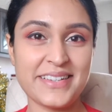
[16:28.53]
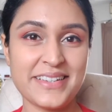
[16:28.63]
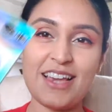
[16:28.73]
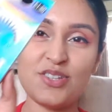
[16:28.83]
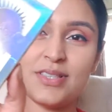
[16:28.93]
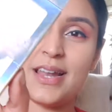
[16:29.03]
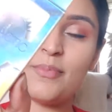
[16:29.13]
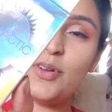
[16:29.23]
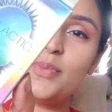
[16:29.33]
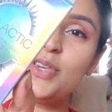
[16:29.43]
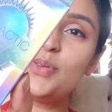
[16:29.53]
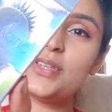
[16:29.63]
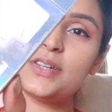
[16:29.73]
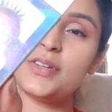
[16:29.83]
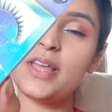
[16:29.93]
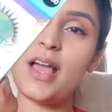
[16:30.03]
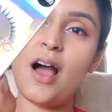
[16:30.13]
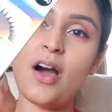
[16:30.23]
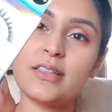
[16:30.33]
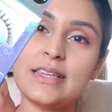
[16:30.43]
Lashes that I'm going to be using today are